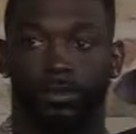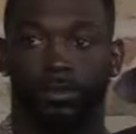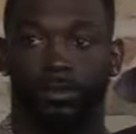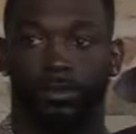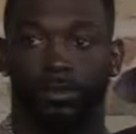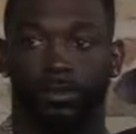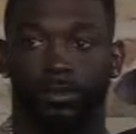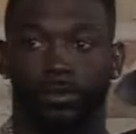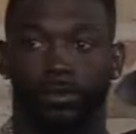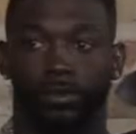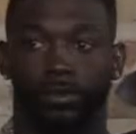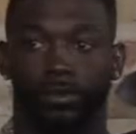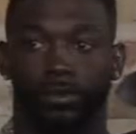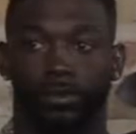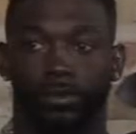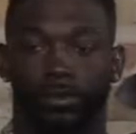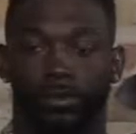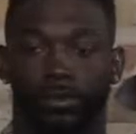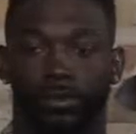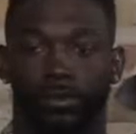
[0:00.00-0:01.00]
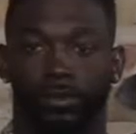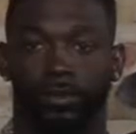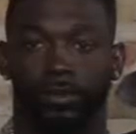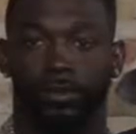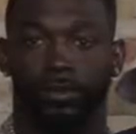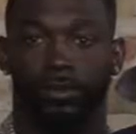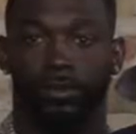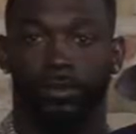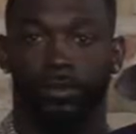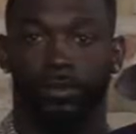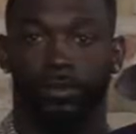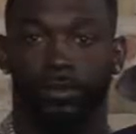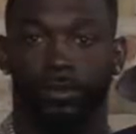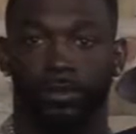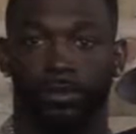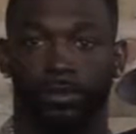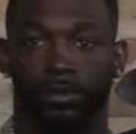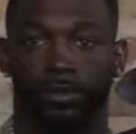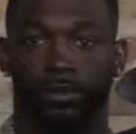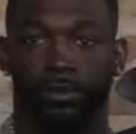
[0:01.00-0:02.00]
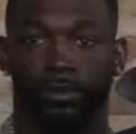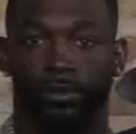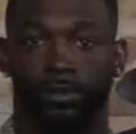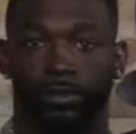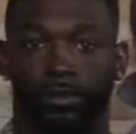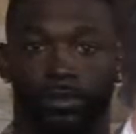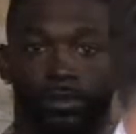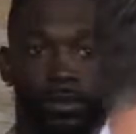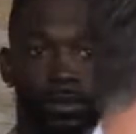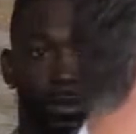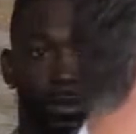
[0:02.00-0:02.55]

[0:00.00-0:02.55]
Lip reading: (not speaking)